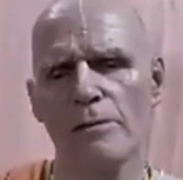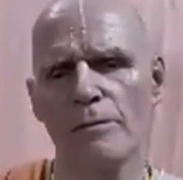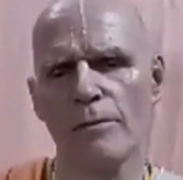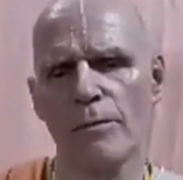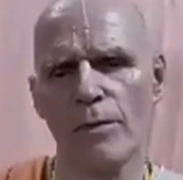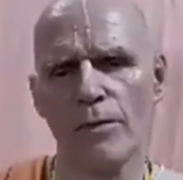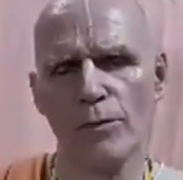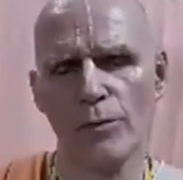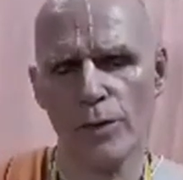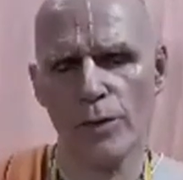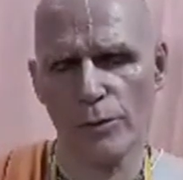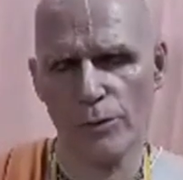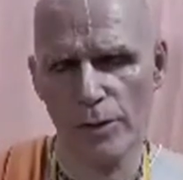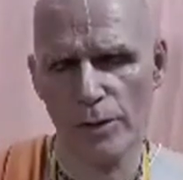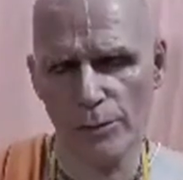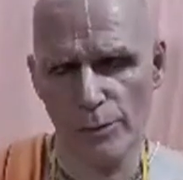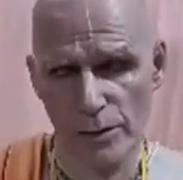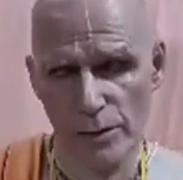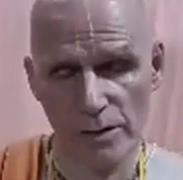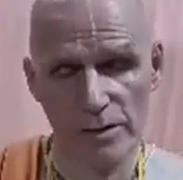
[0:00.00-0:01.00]
we
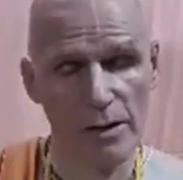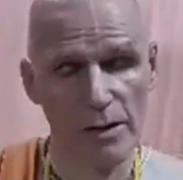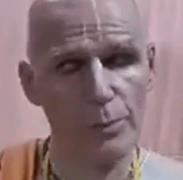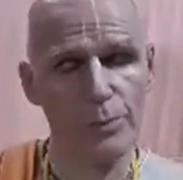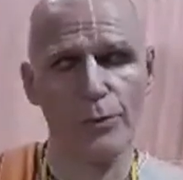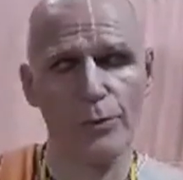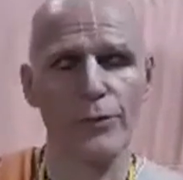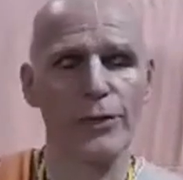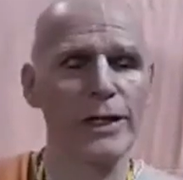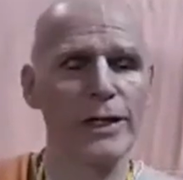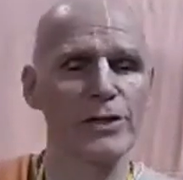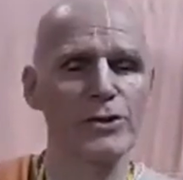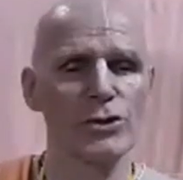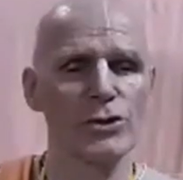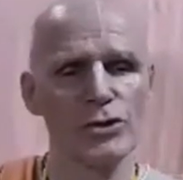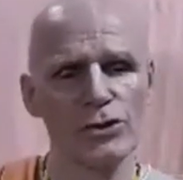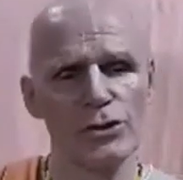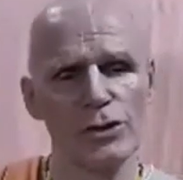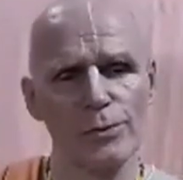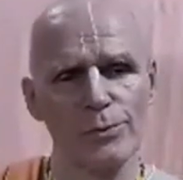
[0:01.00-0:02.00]
build up a
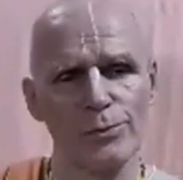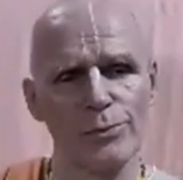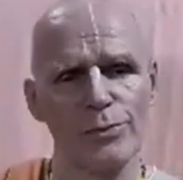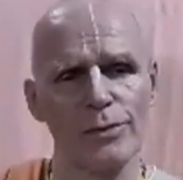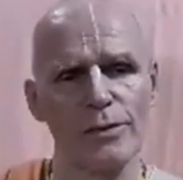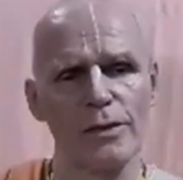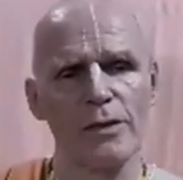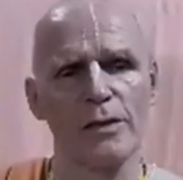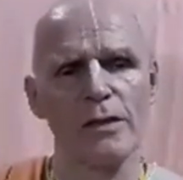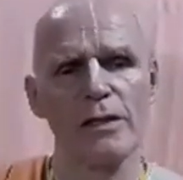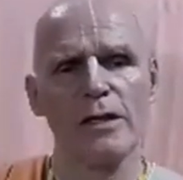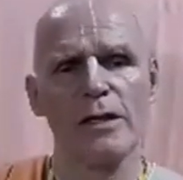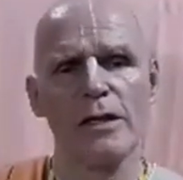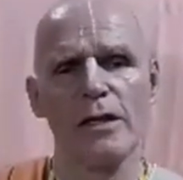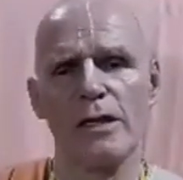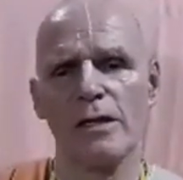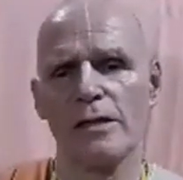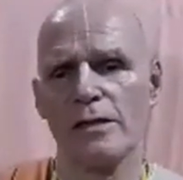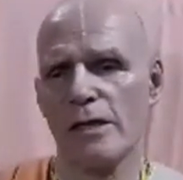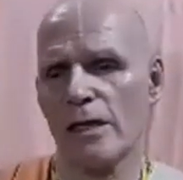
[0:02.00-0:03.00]
relationship,
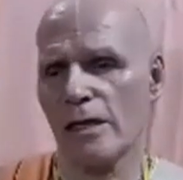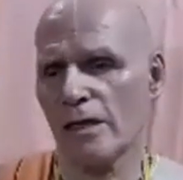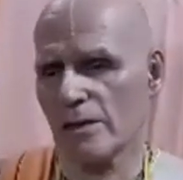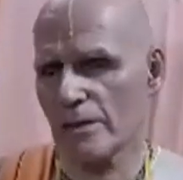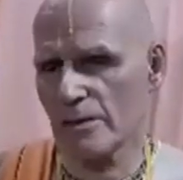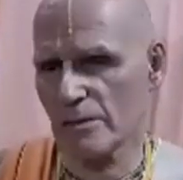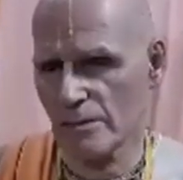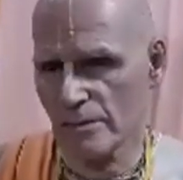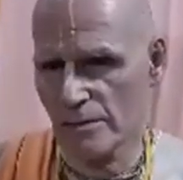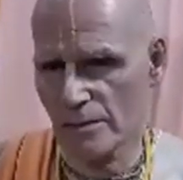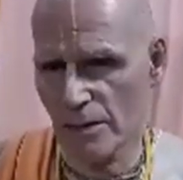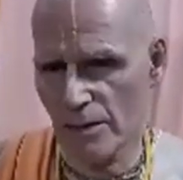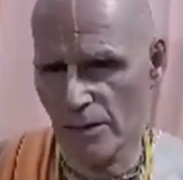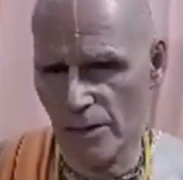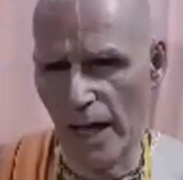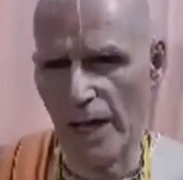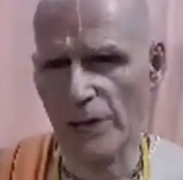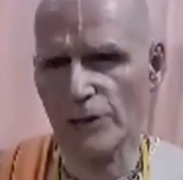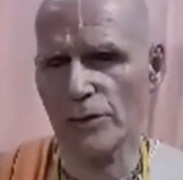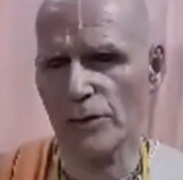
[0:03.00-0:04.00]
and then
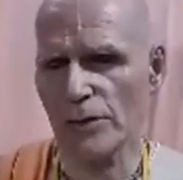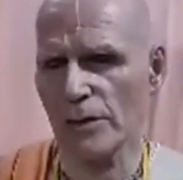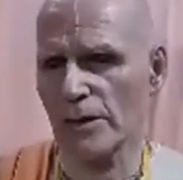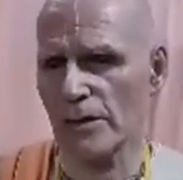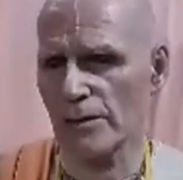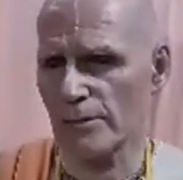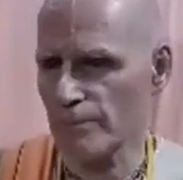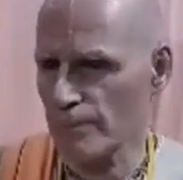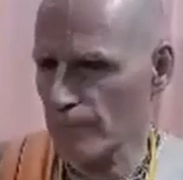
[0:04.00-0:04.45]
naturally